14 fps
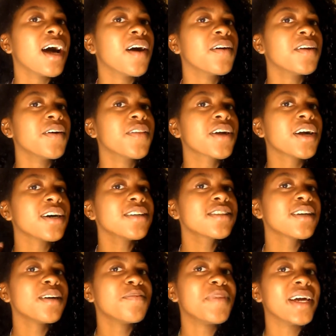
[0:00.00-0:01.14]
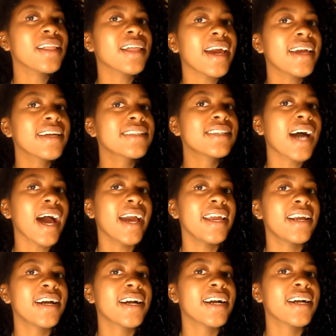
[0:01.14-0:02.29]
I don't know the curls are a bit like
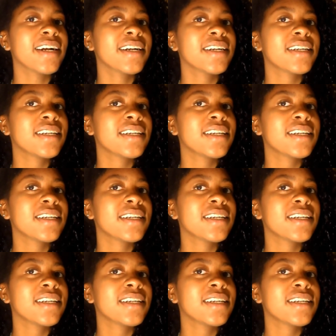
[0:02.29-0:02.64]
tighter.